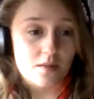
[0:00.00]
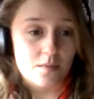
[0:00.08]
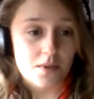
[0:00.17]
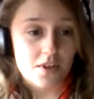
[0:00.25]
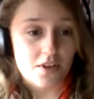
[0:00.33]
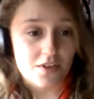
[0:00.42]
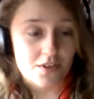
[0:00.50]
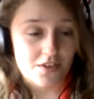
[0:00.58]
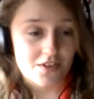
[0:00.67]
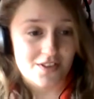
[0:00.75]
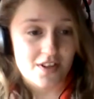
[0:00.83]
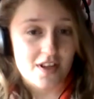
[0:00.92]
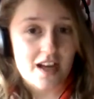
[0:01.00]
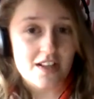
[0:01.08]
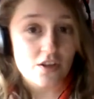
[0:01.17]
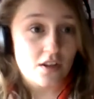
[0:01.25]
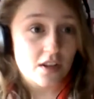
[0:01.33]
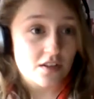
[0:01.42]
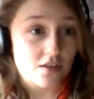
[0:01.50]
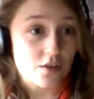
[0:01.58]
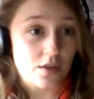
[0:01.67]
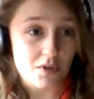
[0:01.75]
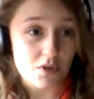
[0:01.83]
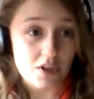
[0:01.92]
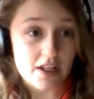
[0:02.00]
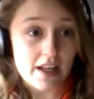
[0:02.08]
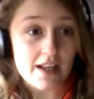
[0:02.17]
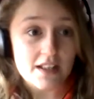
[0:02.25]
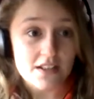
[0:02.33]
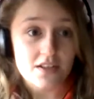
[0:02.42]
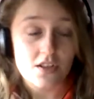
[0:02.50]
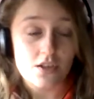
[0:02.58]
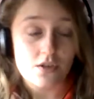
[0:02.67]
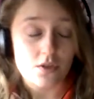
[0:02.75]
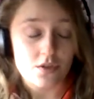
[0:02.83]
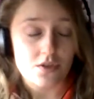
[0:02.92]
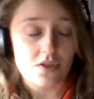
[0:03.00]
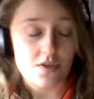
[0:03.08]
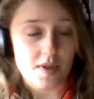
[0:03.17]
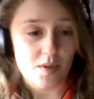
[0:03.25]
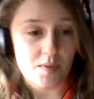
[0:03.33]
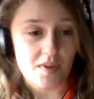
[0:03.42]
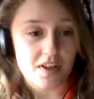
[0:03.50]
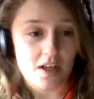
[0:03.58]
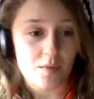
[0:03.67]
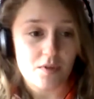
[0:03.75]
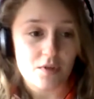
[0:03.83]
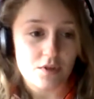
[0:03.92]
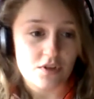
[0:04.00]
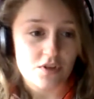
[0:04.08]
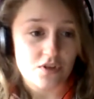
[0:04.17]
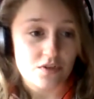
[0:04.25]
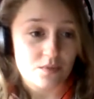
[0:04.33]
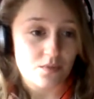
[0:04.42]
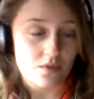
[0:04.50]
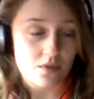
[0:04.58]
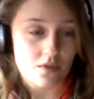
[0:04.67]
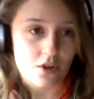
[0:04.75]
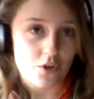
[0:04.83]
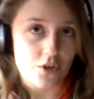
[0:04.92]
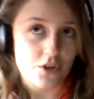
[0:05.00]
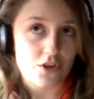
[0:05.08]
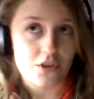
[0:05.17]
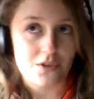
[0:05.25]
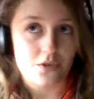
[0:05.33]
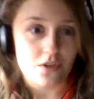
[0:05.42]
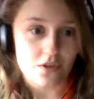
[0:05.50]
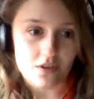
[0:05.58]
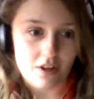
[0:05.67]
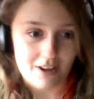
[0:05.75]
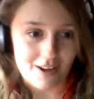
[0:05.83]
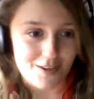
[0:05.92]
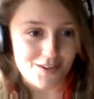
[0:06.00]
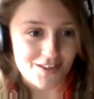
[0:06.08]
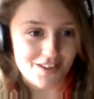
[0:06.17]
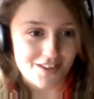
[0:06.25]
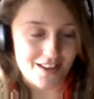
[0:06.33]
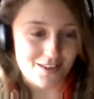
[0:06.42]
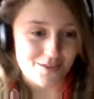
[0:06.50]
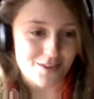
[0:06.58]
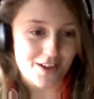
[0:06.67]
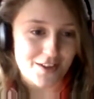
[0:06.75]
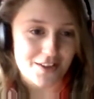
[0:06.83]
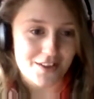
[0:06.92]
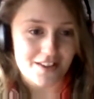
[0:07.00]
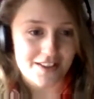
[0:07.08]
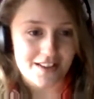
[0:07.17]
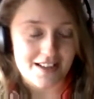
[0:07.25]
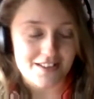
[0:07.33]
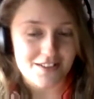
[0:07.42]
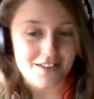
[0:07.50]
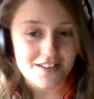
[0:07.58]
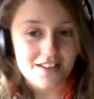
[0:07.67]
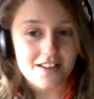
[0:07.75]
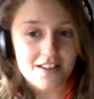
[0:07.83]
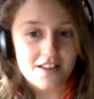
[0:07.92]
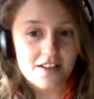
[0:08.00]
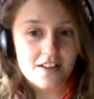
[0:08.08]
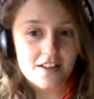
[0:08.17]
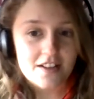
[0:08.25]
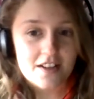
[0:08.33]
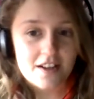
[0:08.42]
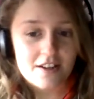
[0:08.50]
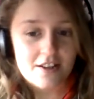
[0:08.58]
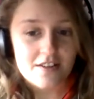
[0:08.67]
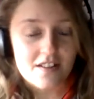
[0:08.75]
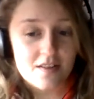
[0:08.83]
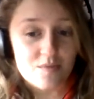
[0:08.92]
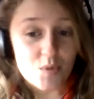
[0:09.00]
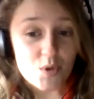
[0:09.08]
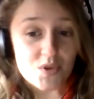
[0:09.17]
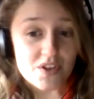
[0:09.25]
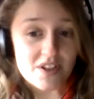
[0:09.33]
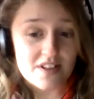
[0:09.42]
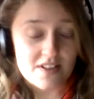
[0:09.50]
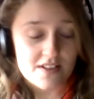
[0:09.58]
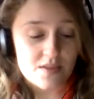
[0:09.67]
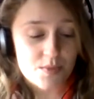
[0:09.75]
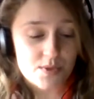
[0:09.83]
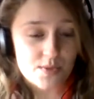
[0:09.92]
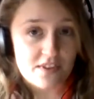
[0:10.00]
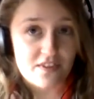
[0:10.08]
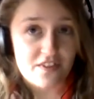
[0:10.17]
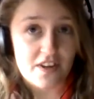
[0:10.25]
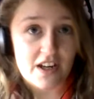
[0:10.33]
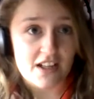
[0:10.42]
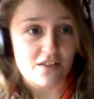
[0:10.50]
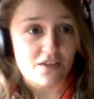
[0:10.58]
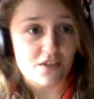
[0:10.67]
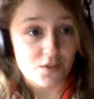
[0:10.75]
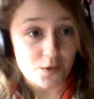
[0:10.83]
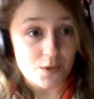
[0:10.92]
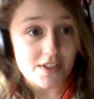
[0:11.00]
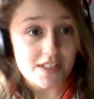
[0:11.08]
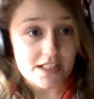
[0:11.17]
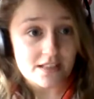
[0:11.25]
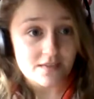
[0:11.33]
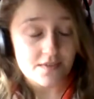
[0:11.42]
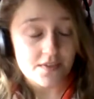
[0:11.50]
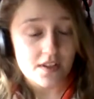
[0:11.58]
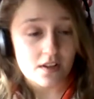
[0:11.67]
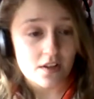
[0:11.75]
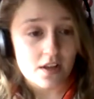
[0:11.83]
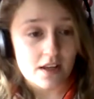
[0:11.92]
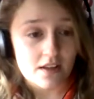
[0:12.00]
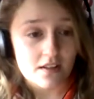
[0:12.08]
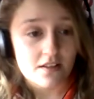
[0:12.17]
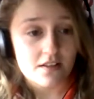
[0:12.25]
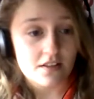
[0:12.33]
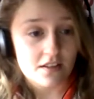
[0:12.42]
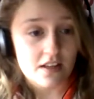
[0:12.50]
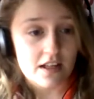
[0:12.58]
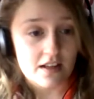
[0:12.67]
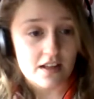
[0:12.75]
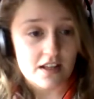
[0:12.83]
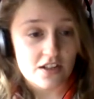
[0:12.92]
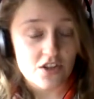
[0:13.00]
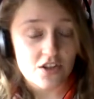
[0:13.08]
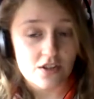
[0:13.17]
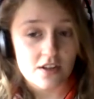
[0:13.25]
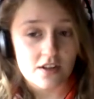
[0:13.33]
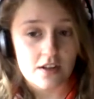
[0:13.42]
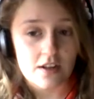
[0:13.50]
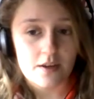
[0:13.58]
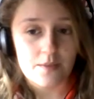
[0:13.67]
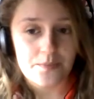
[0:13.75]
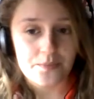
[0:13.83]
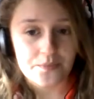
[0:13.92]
because I do. Don't get me wrong, you get 18-year-olds as well, but they come through as on the children accounts kind of rather than adult. Mostly it's between 5 and 14 that you get age, and